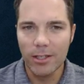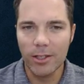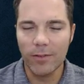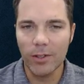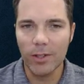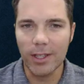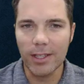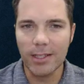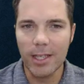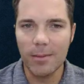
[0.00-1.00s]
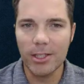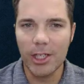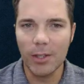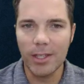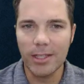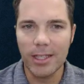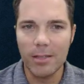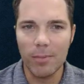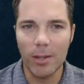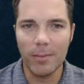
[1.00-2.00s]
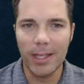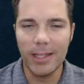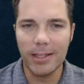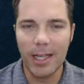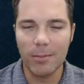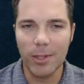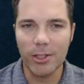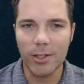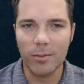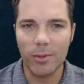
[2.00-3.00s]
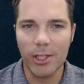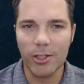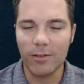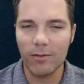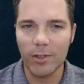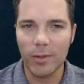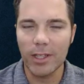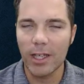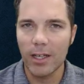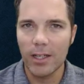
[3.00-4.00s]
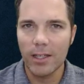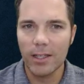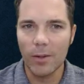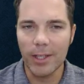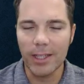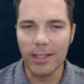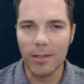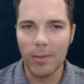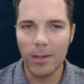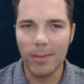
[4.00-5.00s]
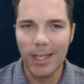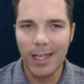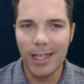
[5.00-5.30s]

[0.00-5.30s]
So if you look at this image, here is the pump intake pressure, the pressure of the fluid going into the pump.